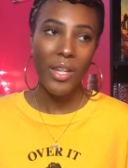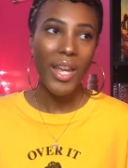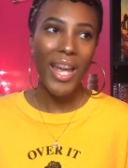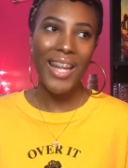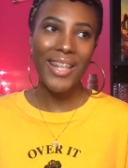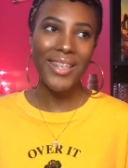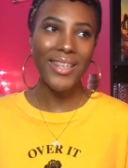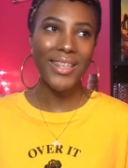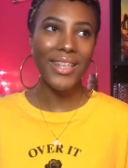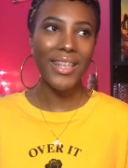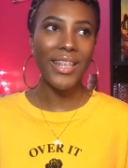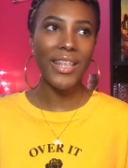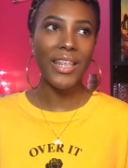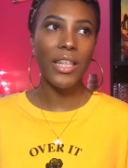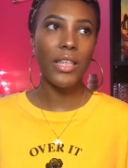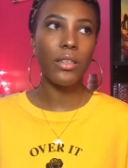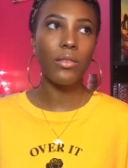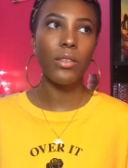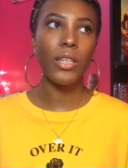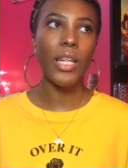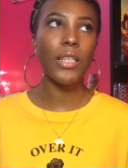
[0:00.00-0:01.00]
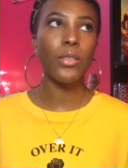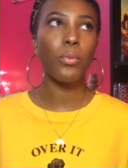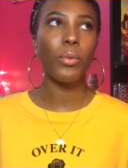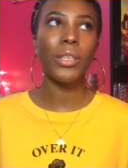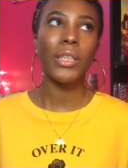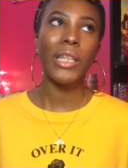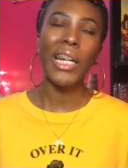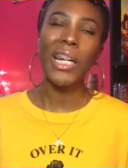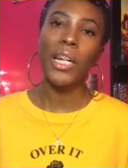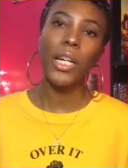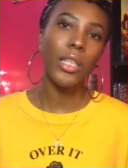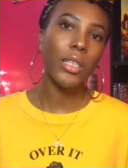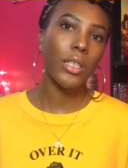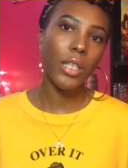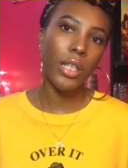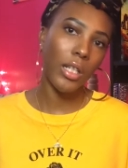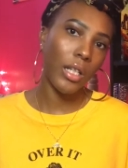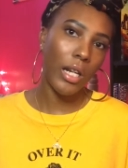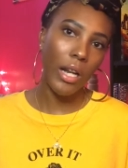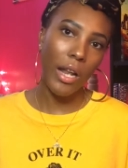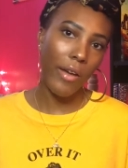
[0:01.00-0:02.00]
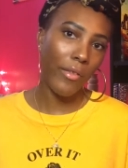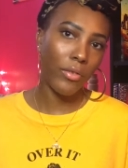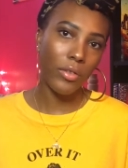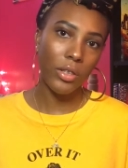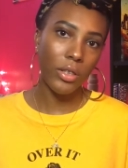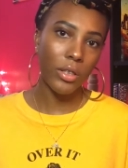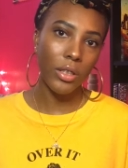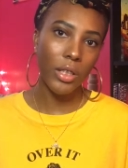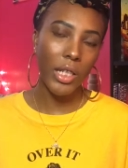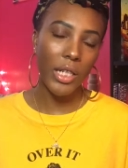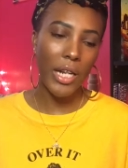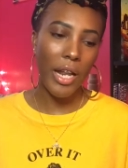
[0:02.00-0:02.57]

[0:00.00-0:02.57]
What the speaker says: And see, that's one thing Gus could never